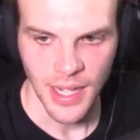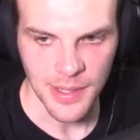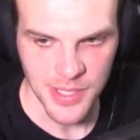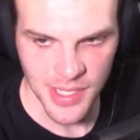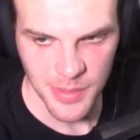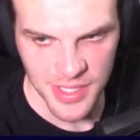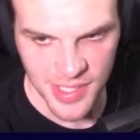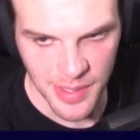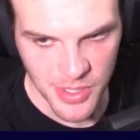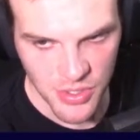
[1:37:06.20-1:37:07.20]
I'm taking him in the
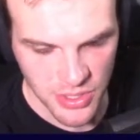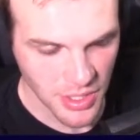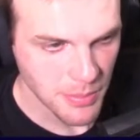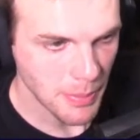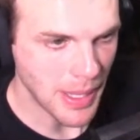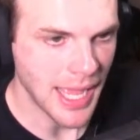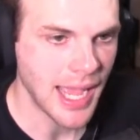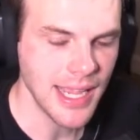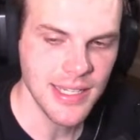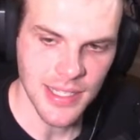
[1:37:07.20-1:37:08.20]
same tier as London, but
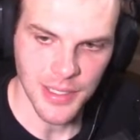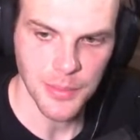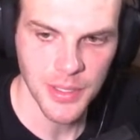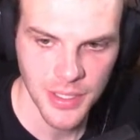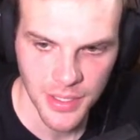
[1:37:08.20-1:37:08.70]
behind him.